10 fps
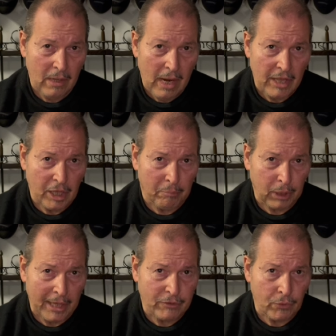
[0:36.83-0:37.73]
and they
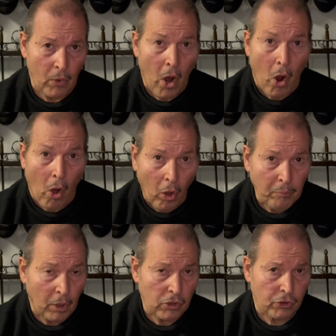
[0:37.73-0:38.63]
apply to all
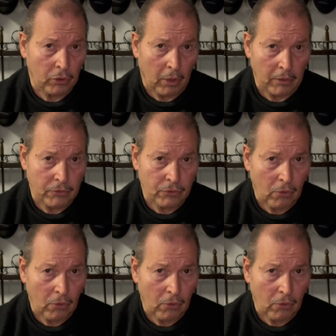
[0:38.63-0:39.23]
martial arts,